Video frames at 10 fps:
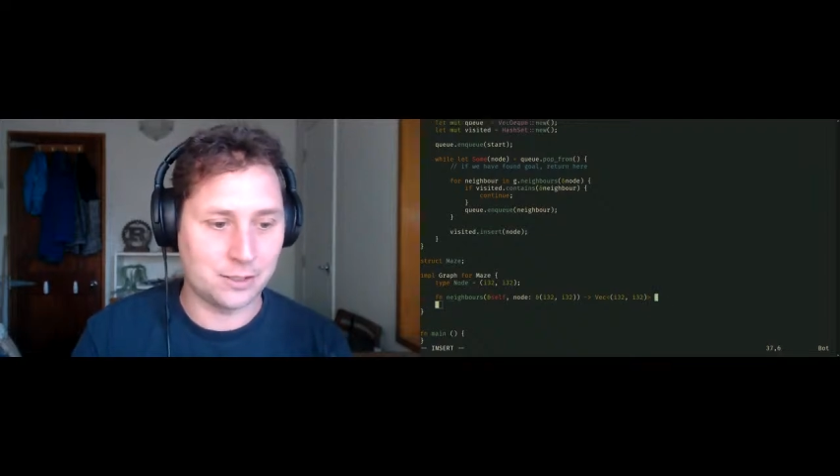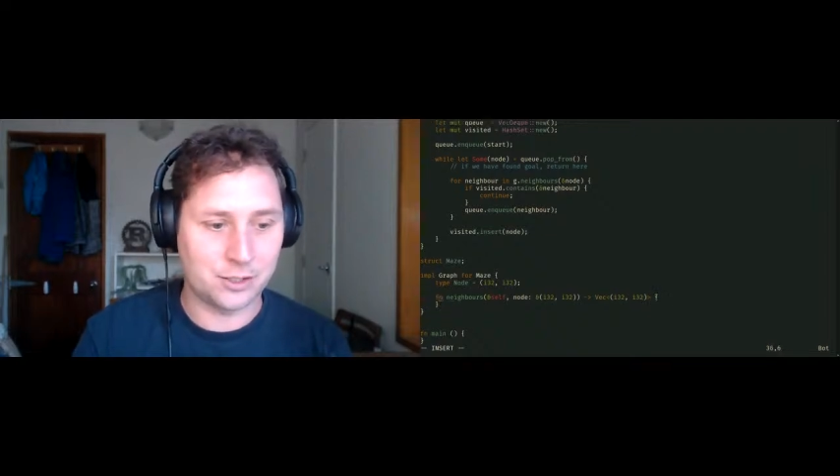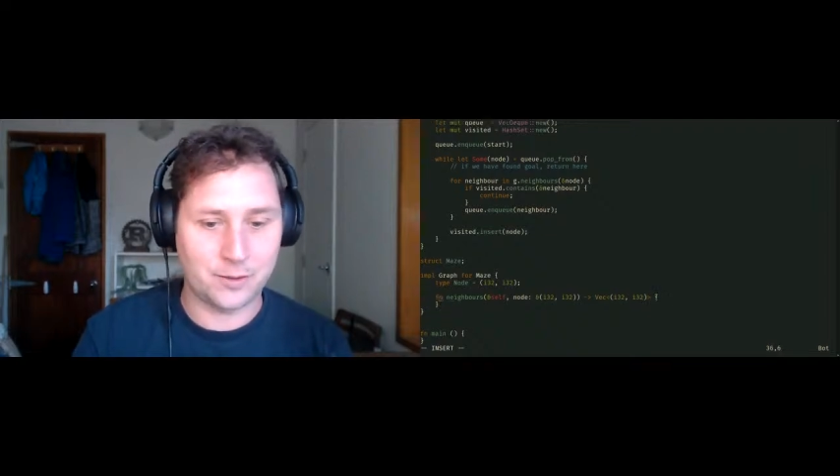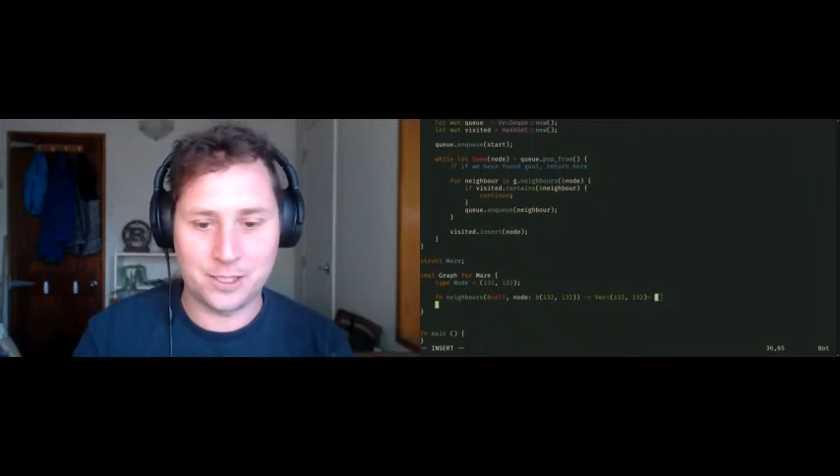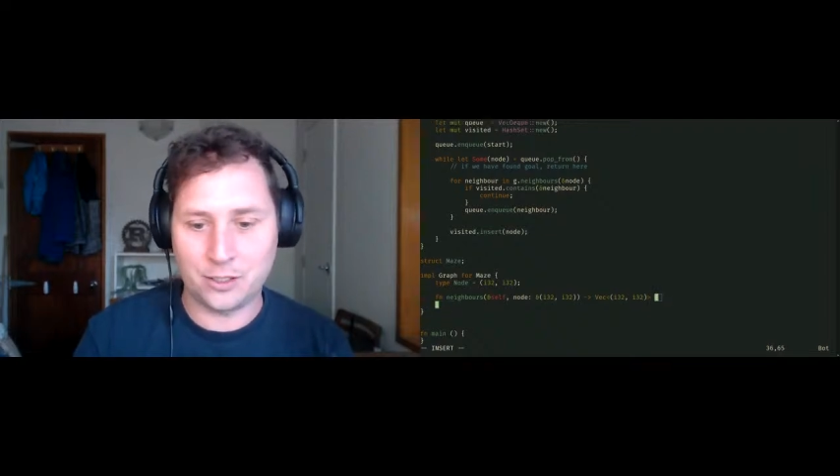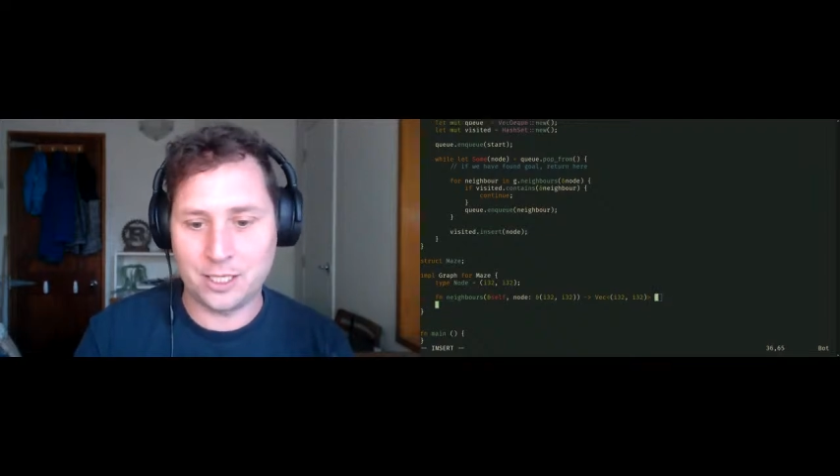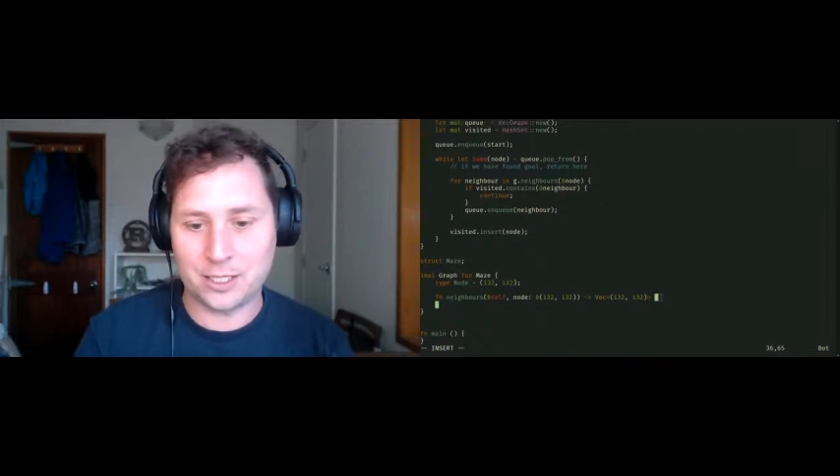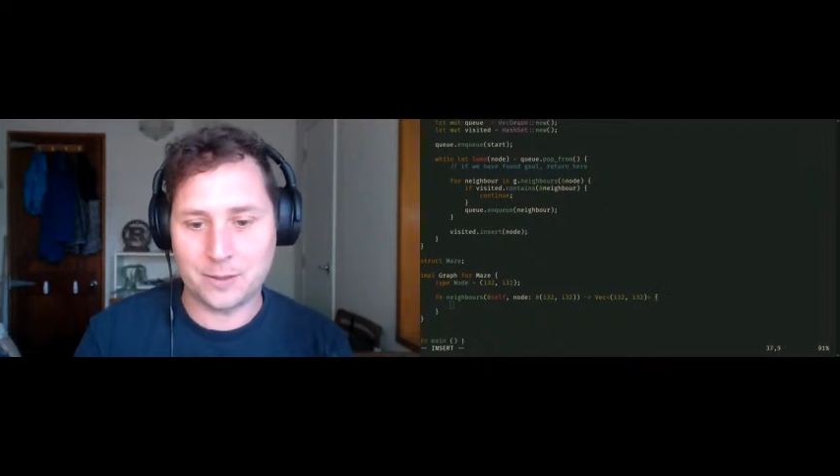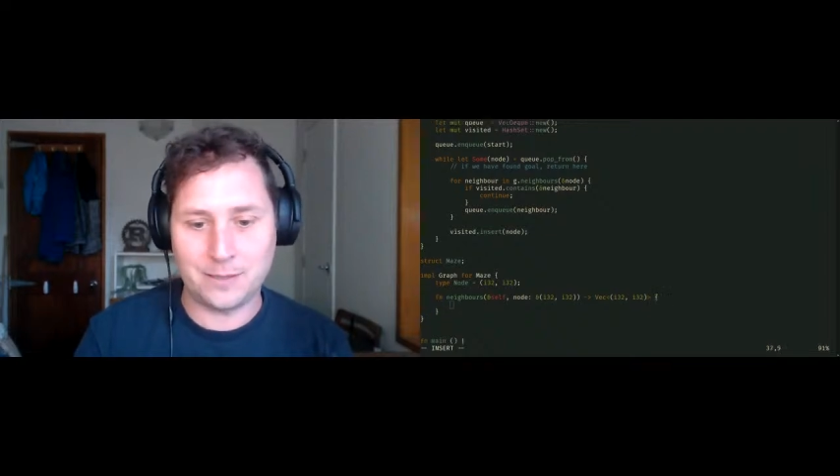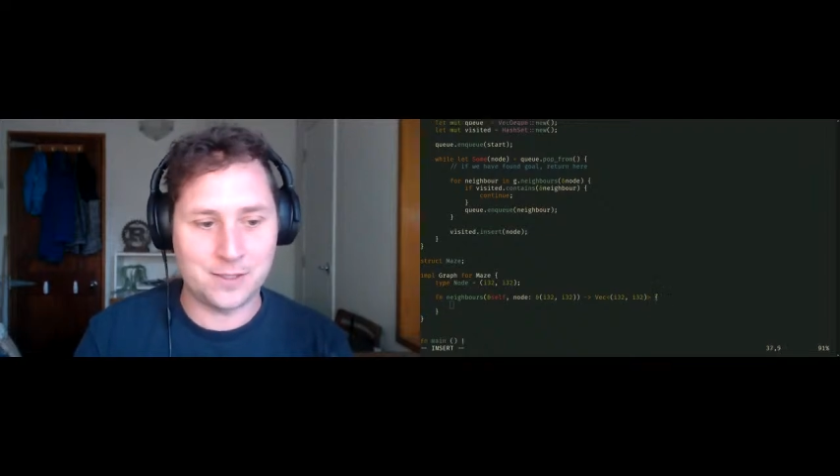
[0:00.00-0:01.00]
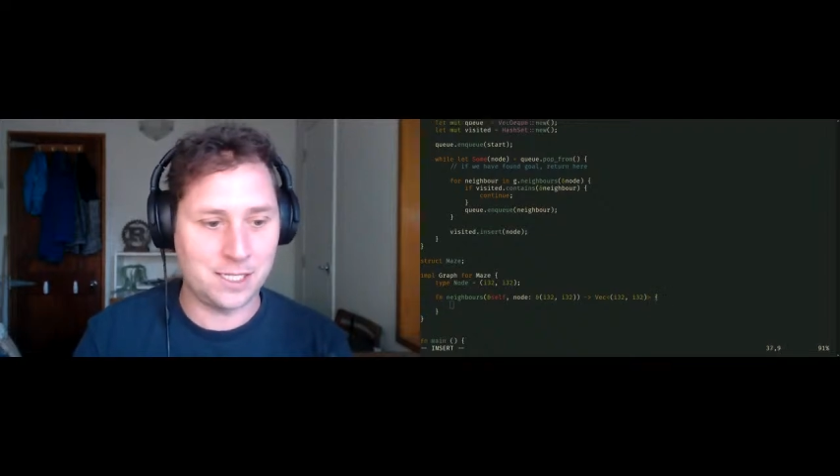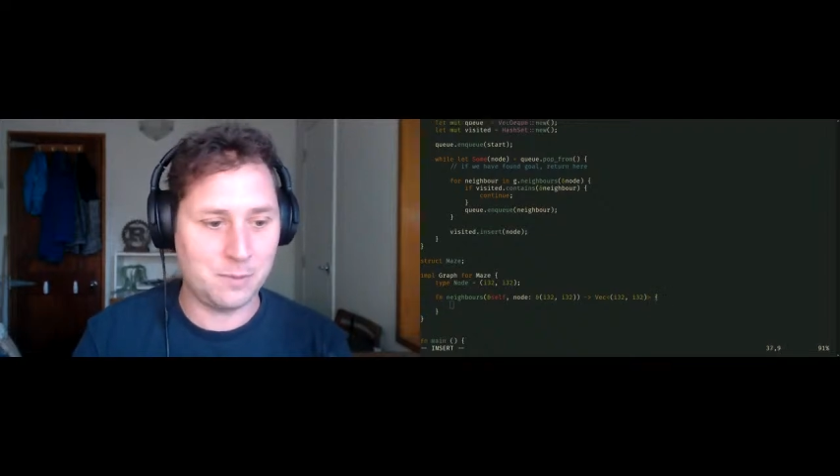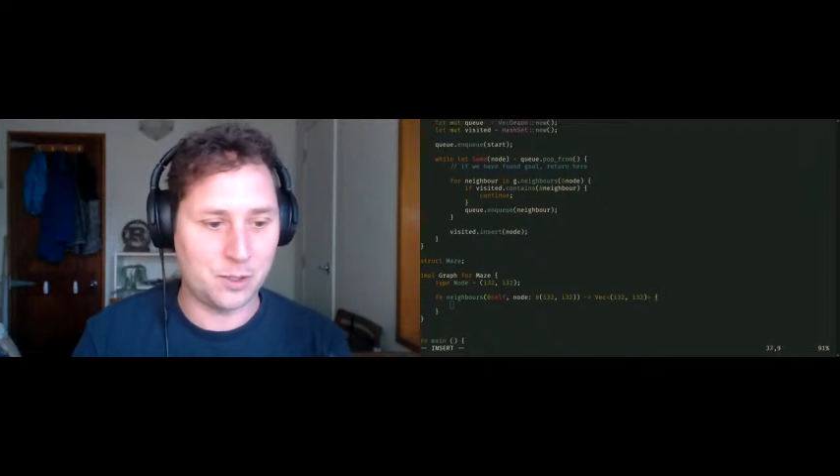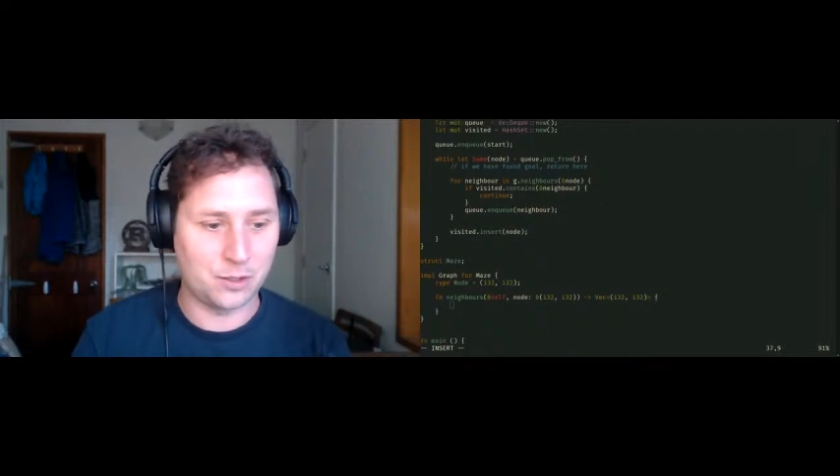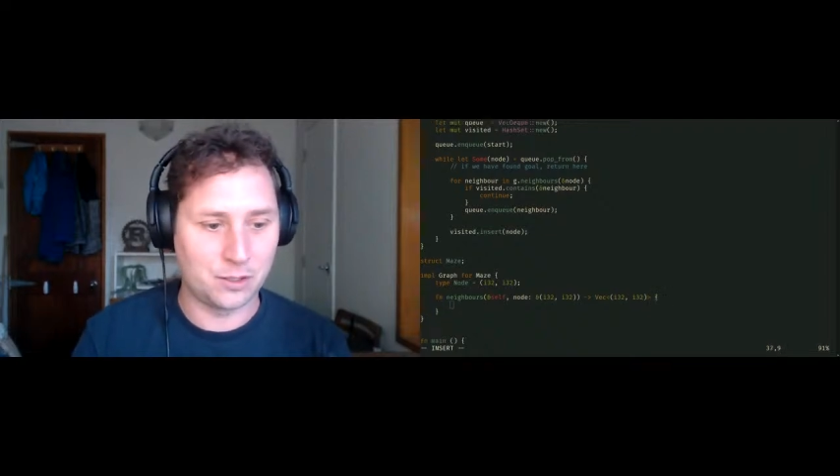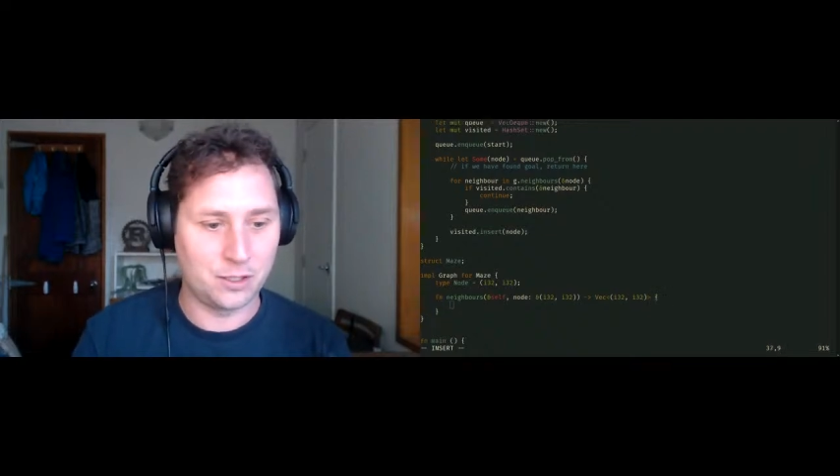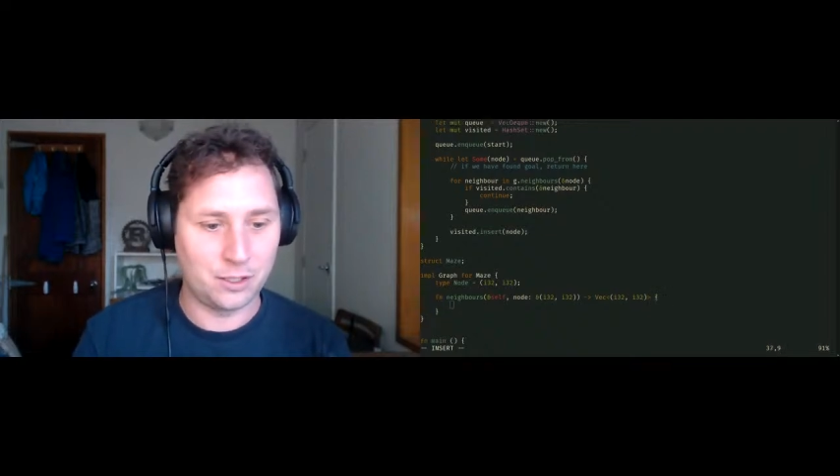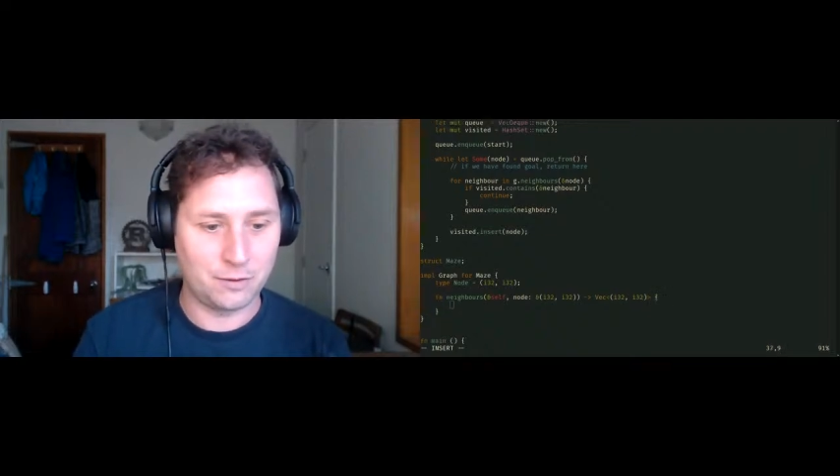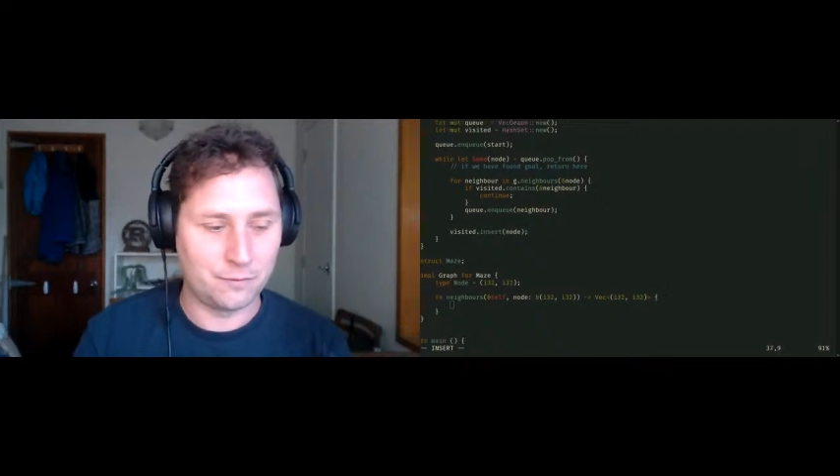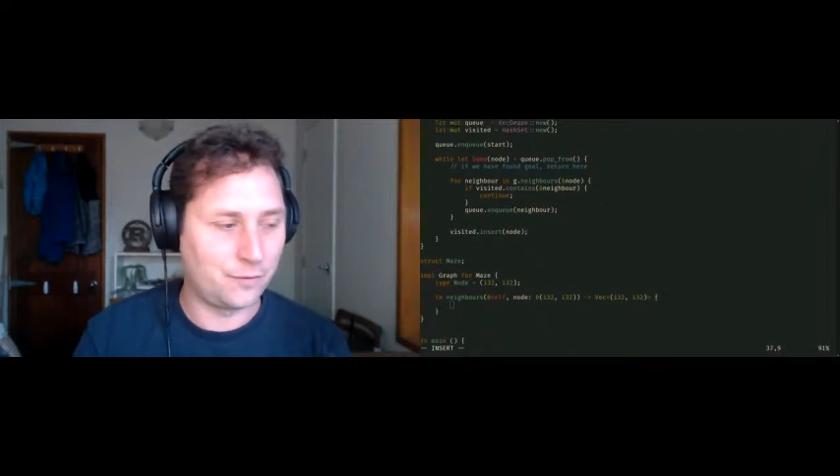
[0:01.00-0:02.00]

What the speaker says: So I don't actually have a demo of.